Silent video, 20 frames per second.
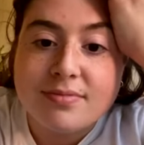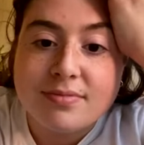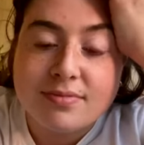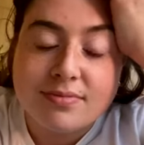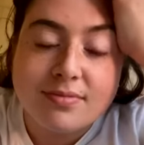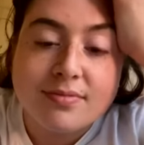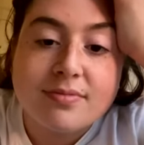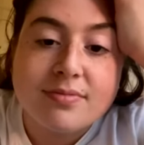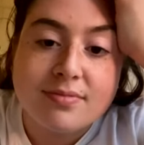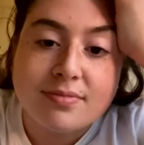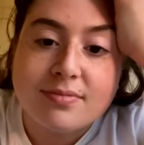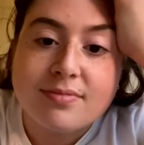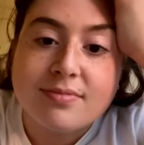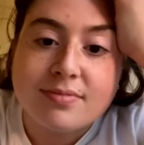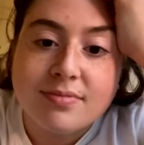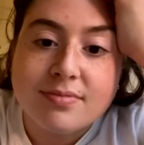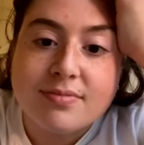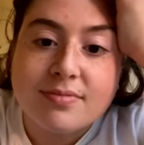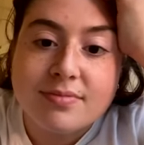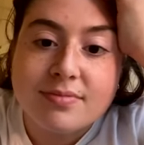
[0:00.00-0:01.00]

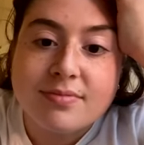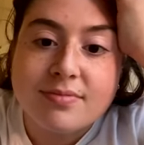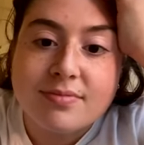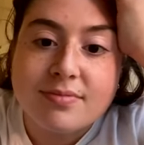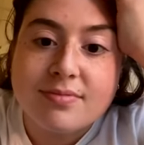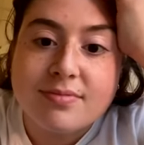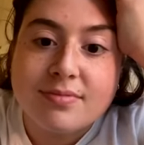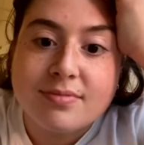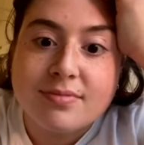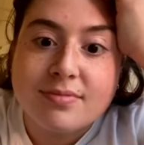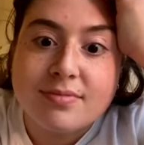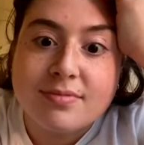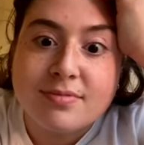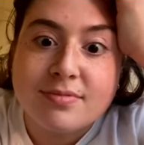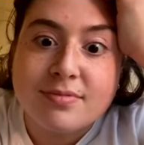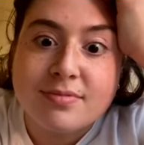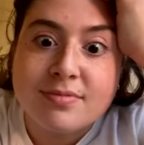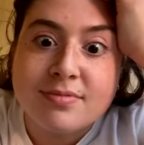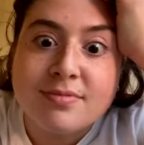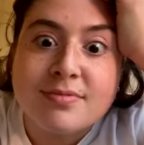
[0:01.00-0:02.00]

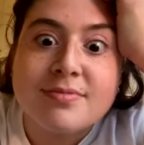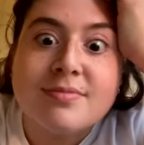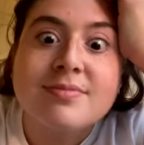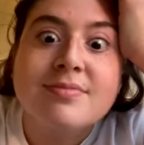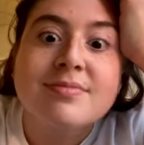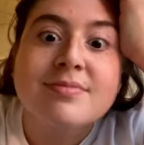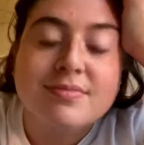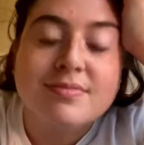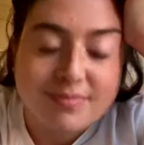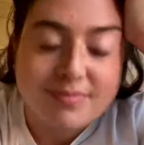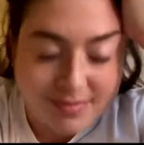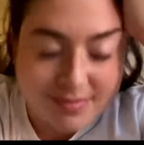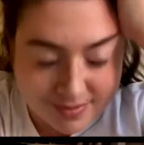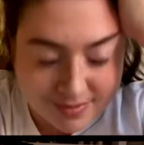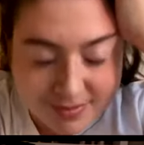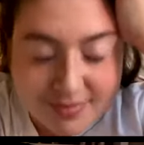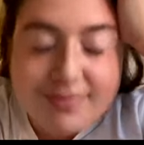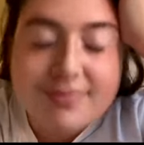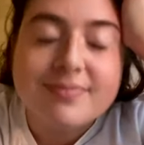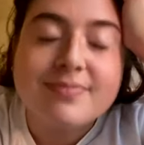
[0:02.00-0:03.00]

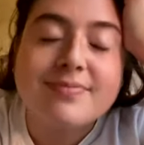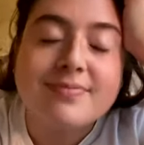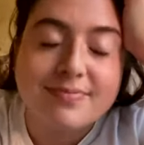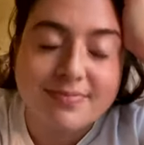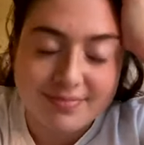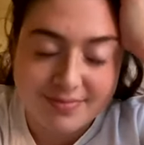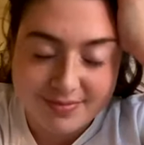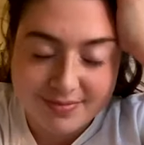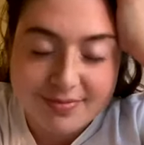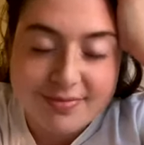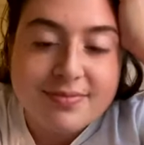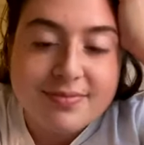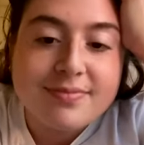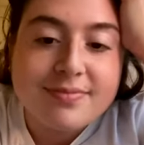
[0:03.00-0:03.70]
(silent)